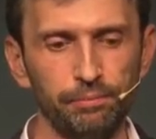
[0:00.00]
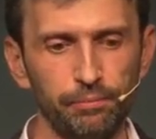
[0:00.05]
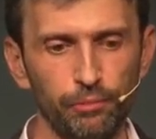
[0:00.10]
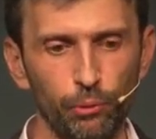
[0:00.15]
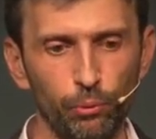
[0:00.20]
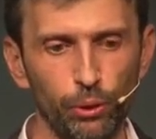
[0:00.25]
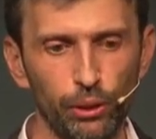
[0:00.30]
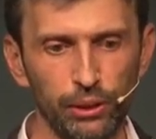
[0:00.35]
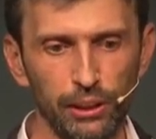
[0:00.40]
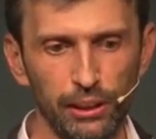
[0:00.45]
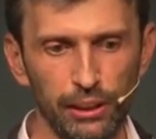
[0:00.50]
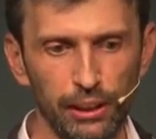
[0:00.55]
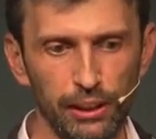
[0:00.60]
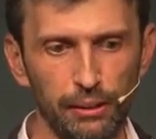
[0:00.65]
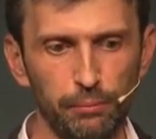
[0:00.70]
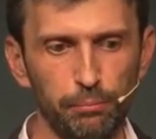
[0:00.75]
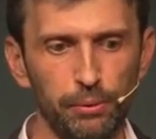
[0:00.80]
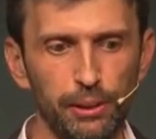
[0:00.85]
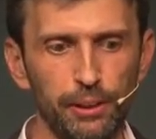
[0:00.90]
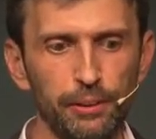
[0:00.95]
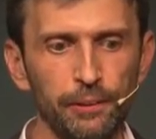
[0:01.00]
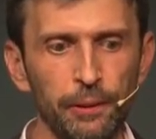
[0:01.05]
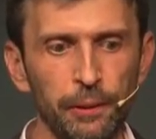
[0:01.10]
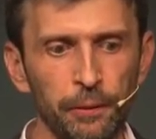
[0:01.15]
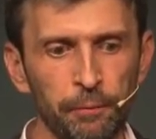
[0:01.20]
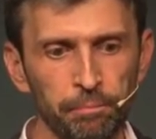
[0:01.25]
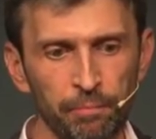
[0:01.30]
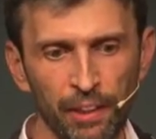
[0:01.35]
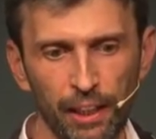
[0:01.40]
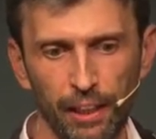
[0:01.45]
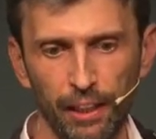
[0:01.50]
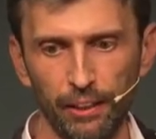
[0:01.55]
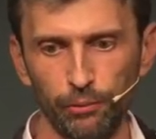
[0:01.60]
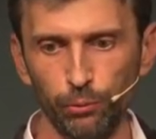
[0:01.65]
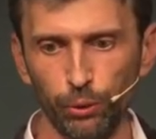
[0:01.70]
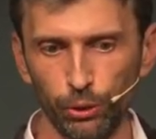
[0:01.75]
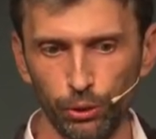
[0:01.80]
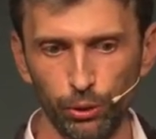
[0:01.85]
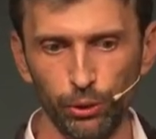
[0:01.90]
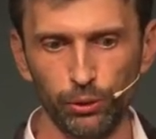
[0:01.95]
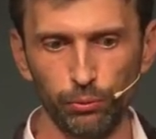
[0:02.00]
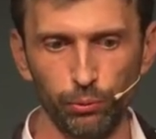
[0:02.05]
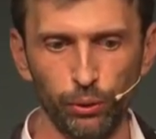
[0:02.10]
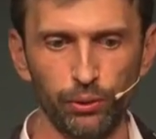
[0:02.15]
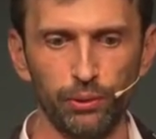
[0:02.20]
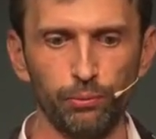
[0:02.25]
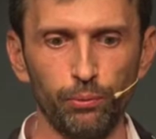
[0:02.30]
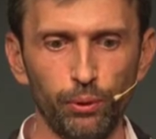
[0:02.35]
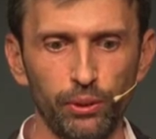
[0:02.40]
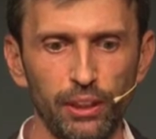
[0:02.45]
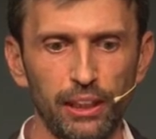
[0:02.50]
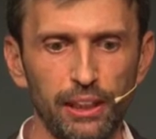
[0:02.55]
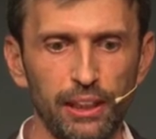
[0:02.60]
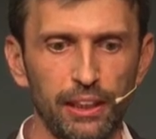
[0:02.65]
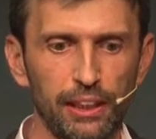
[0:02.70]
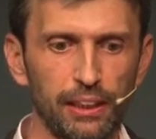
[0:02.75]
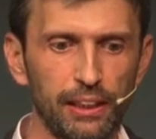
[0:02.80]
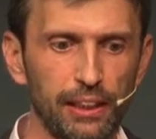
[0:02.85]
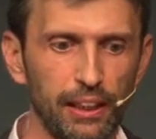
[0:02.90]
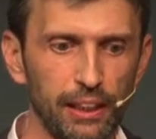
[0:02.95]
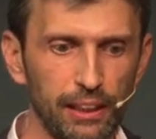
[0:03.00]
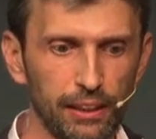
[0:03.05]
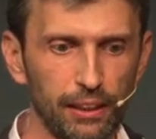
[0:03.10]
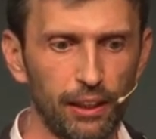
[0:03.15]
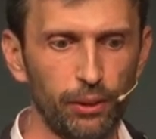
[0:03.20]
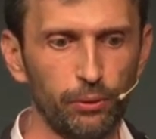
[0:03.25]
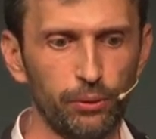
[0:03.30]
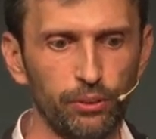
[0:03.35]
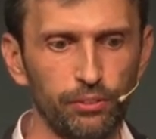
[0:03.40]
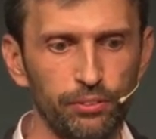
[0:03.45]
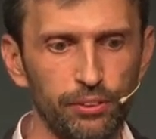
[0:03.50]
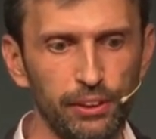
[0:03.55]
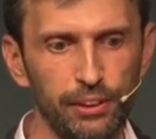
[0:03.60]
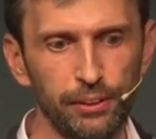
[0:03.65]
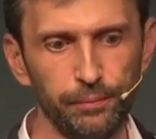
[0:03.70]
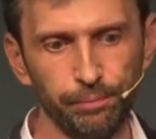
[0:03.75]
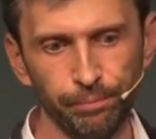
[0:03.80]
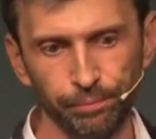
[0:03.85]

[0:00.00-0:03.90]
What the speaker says: what it can be and what they can get out of it.